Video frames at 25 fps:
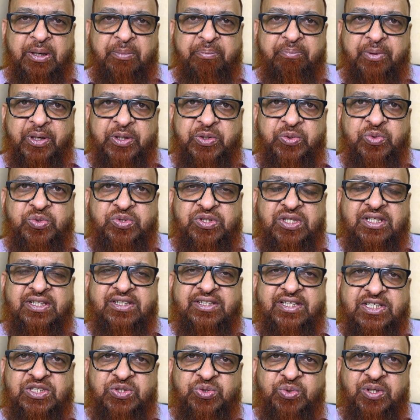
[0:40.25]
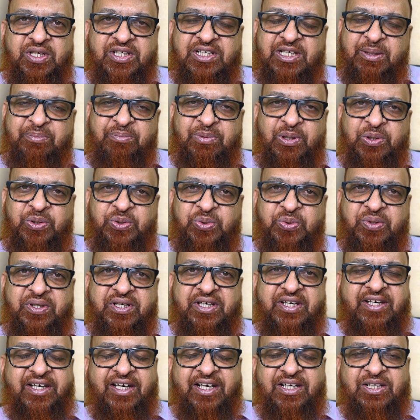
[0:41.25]
By using this, we can able to
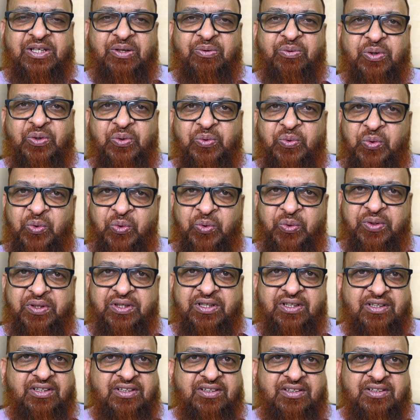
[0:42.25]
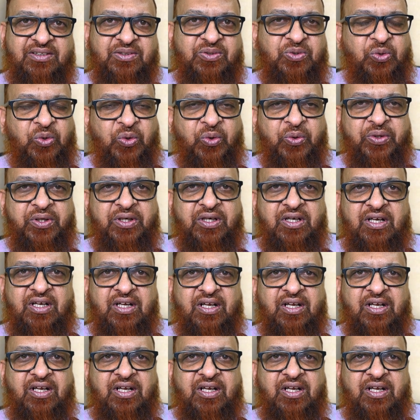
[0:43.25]
create our own code.